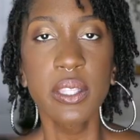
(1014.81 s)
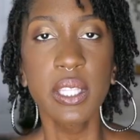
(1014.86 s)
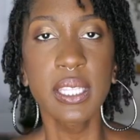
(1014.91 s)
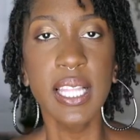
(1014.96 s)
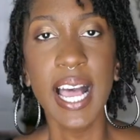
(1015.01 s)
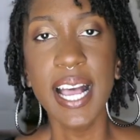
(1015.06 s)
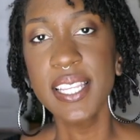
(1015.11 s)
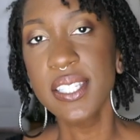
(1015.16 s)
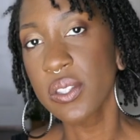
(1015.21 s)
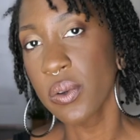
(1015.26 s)
The
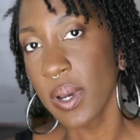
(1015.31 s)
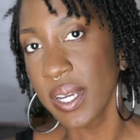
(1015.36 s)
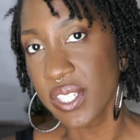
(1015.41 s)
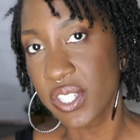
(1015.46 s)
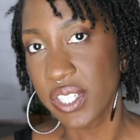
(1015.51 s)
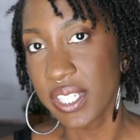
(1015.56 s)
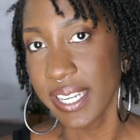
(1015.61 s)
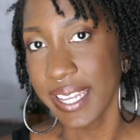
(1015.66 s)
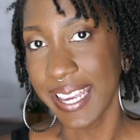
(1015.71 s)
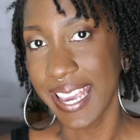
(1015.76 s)
last
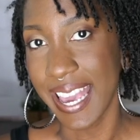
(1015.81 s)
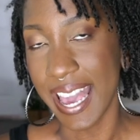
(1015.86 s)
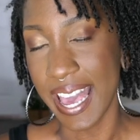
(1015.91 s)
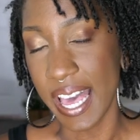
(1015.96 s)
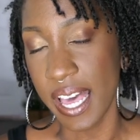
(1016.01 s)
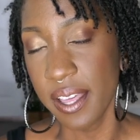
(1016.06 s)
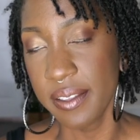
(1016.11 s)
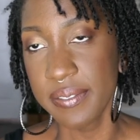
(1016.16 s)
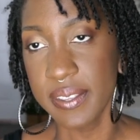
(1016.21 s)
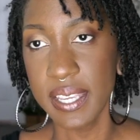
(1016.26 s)
question I
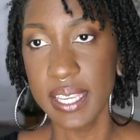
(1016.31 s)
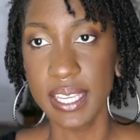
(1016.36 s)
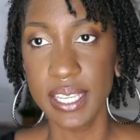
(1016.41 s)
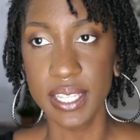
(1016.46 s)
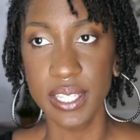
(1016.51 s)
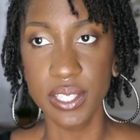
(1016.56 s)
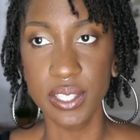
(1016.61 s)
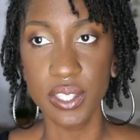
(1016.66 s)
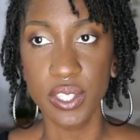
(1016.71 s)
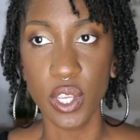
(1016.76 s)
have
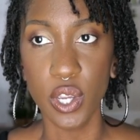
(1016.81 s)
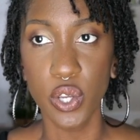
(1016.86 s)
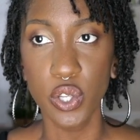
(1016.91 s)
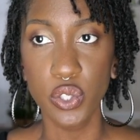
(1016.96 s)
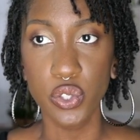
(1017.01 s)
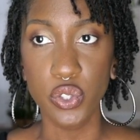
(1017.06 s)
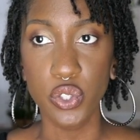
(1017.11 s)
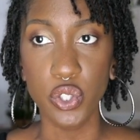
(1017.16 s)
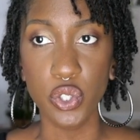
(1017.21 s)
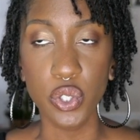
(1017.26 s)
is,
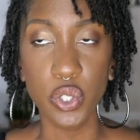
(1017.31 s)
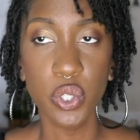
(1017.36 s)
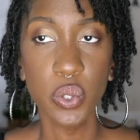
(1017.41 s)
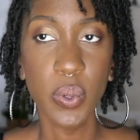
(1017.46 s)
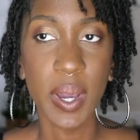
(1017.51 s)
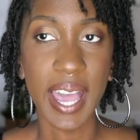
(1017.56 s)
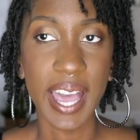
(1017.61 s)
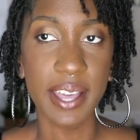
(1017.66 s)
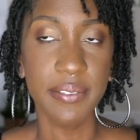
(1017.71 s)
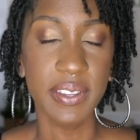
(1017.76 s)
do
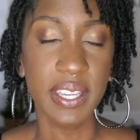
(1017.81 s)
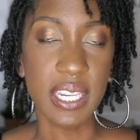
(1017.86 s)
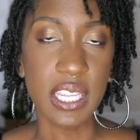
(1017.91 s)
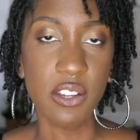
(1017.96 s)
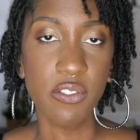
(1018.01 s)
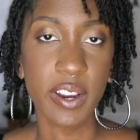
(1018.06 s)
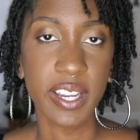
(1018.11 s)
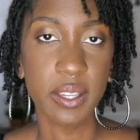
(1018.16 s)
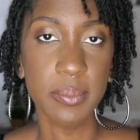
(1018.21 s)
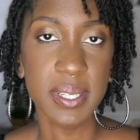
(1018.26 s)
you have
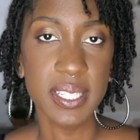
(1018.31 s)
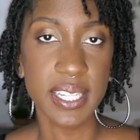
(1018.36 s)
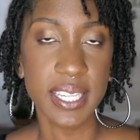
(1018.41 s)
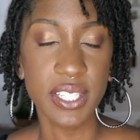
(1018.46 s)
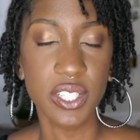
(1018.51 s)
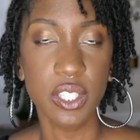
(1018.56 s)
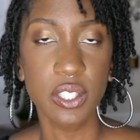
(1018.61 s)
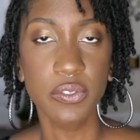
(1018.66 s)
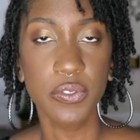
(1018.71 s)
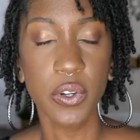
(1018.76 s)
any
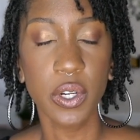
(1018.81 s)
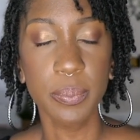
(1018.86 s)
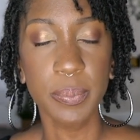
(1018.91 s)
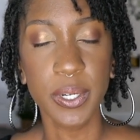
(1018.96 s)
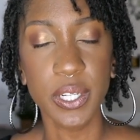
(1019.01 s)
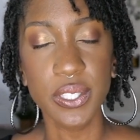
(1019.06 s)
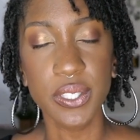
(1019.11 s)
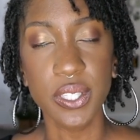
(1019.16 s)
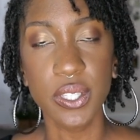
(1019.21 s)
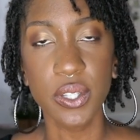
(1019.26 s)
recommendations for a
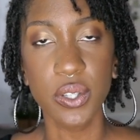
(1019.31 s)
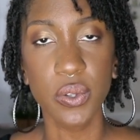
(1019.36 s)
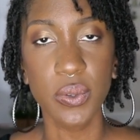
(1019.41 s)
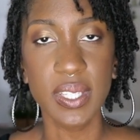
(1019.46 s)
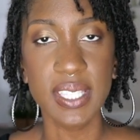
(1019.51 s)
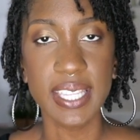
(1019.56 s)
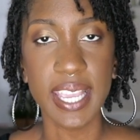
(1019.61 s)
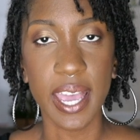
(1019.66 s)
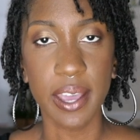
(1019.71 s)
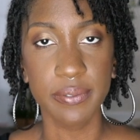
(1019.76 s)
person who
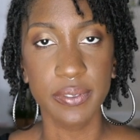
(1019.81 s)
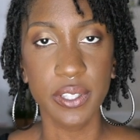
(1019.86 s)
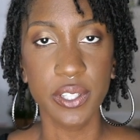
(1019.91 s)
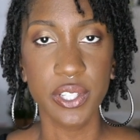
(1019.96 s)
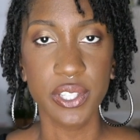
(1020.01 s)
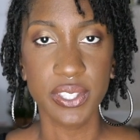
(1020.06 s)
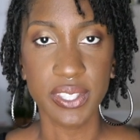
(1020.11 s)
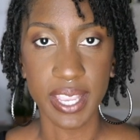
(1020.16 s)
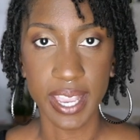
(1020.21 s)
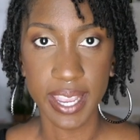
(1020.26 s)
is
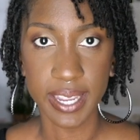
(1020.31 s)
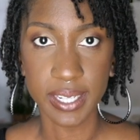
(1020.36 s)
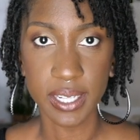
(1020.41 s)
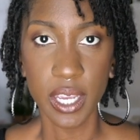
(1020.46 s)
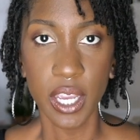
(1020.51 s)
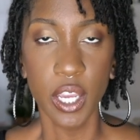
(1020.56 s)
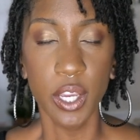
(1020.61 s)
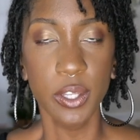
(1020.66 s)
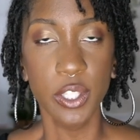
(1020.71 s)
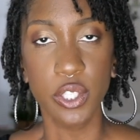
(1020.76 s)
heavier set?
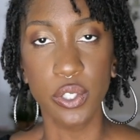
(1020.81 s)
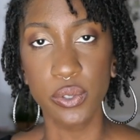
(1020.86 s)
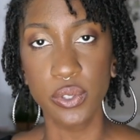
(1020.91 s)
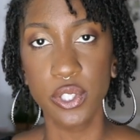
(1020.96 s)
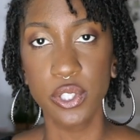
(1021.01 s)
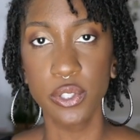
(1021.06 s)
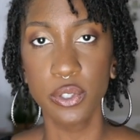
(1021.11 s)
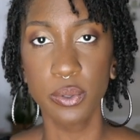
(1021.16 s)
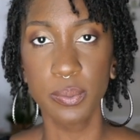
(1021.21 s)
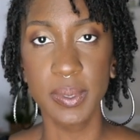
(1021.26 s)

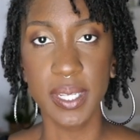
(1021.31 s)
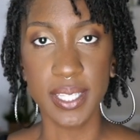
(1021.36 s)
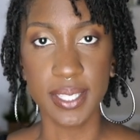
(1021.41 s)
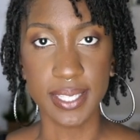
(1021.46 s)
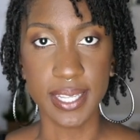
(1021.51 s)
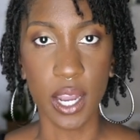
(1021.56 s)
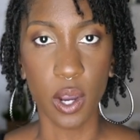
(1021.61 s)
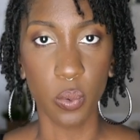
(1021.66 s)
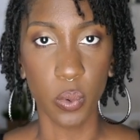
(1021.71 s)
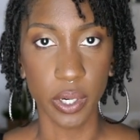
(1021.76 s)
YouTube does
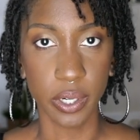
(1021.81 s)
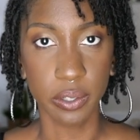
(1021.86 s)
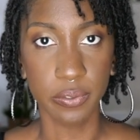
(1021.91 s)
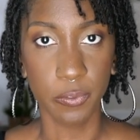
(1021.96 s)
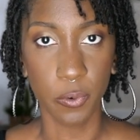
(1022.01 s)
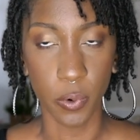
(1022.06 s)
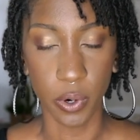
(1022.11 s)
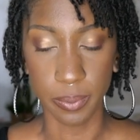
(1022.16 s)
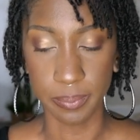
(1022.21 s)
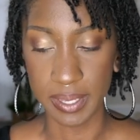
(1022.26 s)
not work
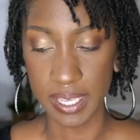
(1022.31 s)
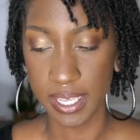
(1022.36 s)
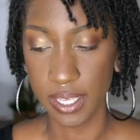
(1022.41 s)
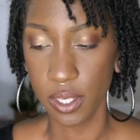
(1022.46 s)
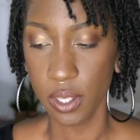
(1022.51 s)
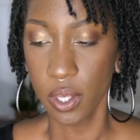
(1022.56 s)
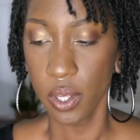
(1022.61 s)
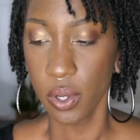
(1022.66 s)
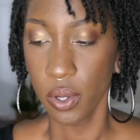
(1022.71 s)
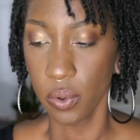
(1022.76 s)
for me.